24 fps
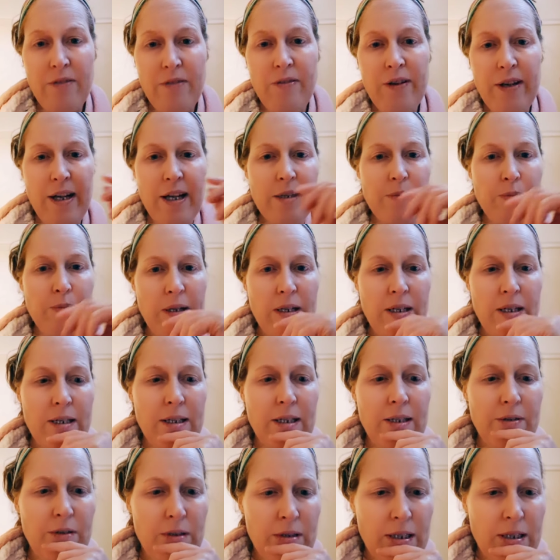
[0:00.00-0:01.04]
If he has
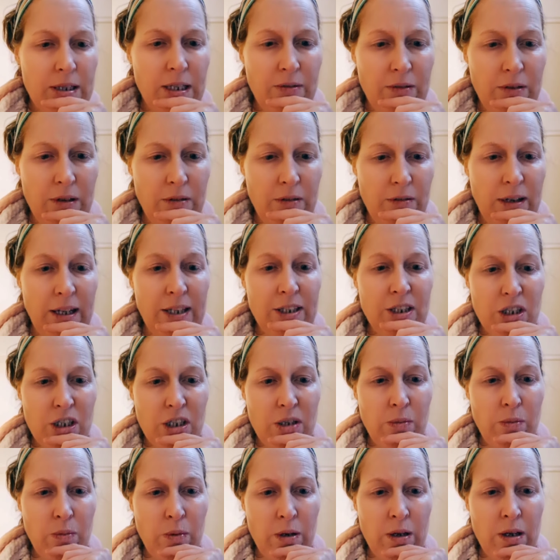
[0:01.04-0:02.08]
been in a DV
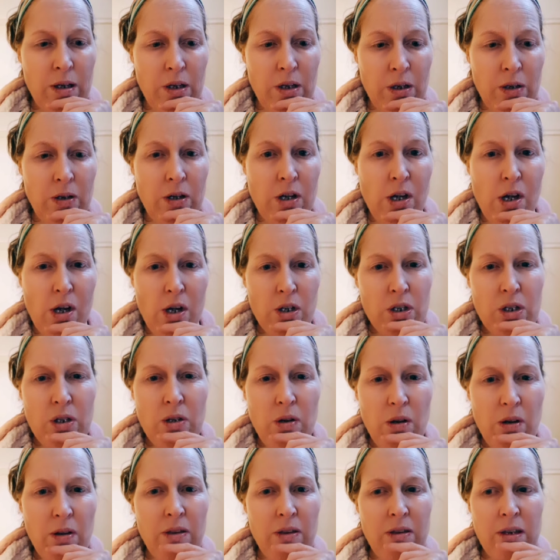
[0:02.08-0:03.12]
relationship with her,
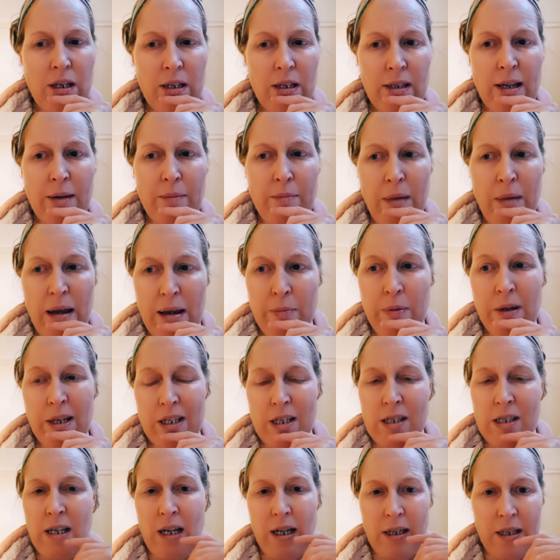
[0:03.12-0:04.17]
do you not think that
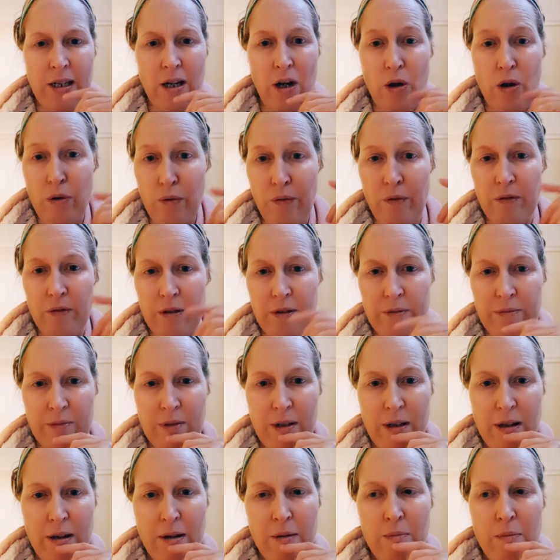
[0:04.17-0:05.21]
maybe he just can't get over
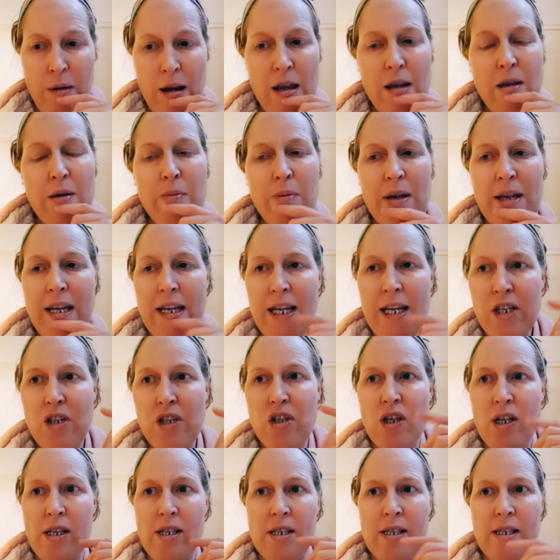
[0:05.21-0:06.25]
it? Maybe
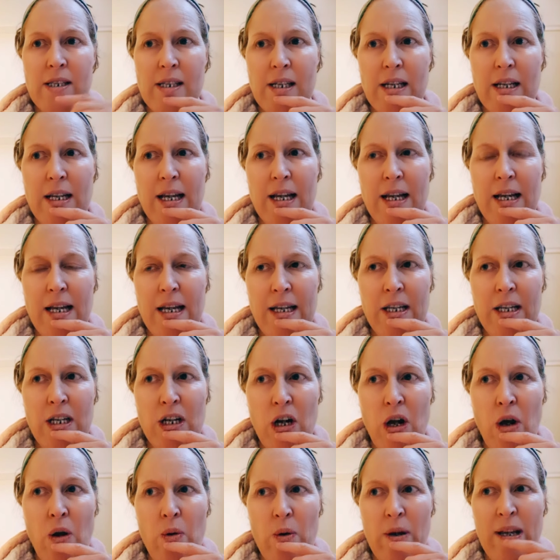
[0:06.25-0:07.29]
he just...
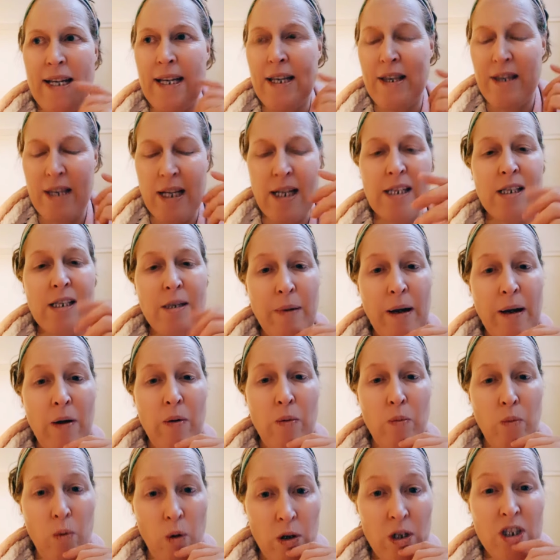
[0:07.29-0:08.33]
You know, he thinks
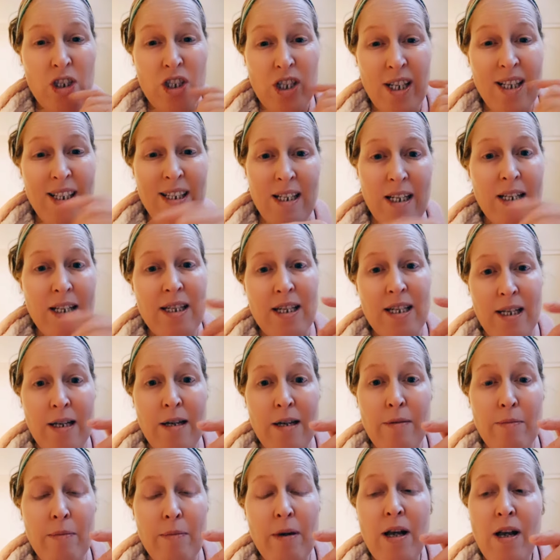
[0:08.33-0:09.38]
about what she did
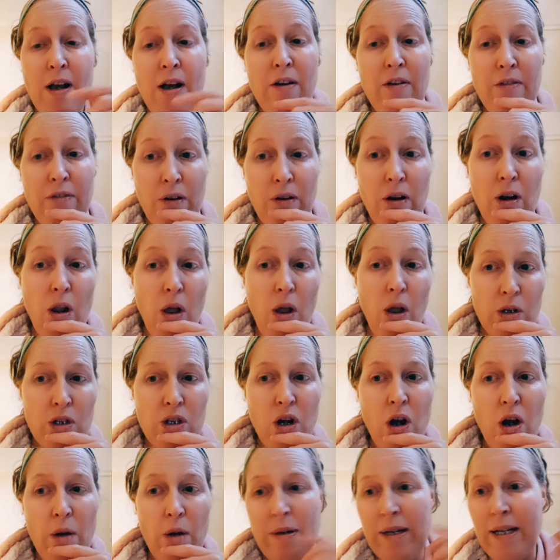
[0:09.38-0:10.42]
to him for a
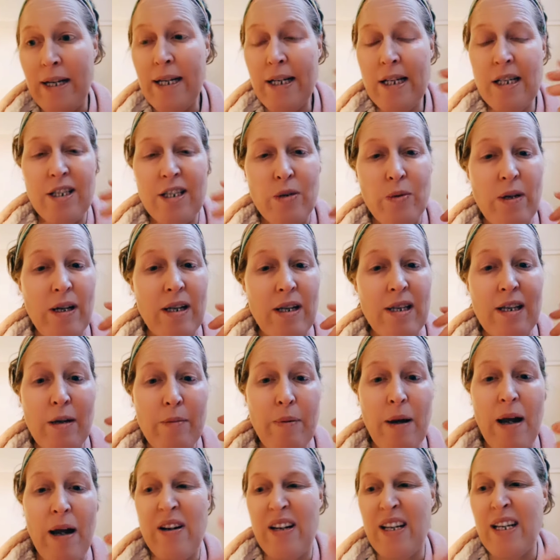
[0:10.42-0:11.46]
long time and he didn't do
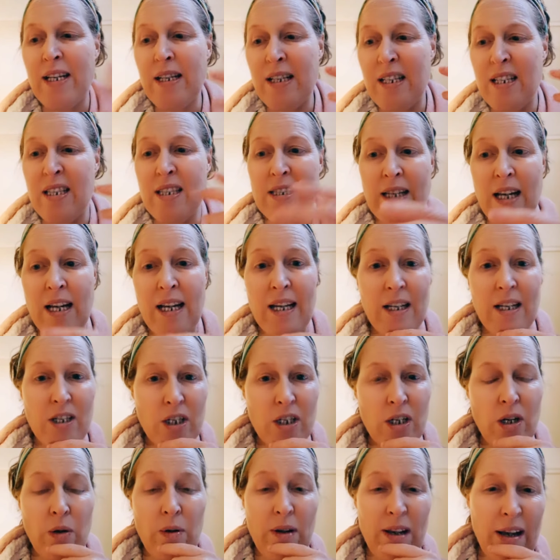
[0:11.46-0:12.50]
anything about it. He
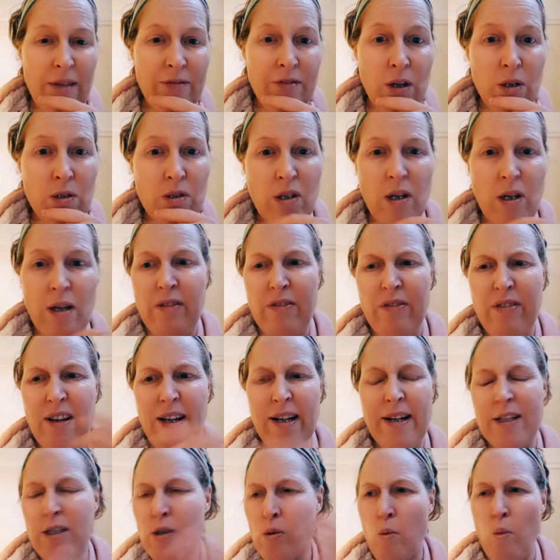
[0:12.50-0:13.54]
stayed, you know, have those kind
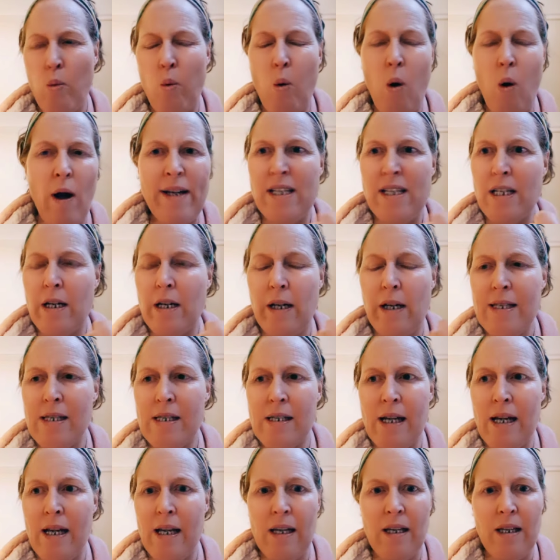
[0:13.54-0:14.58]
of feelings. Why did I
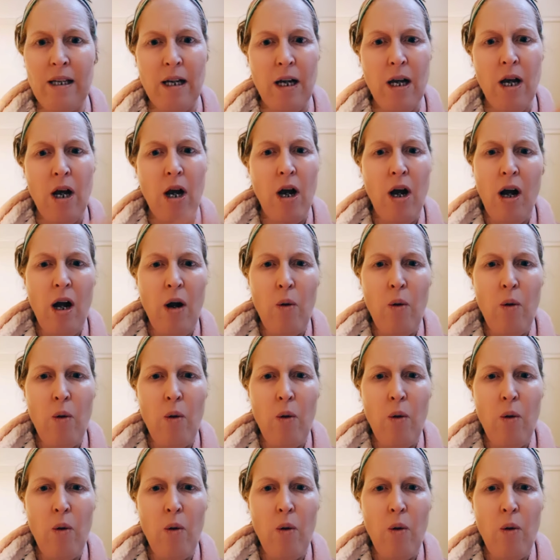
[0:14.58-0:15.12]
stay?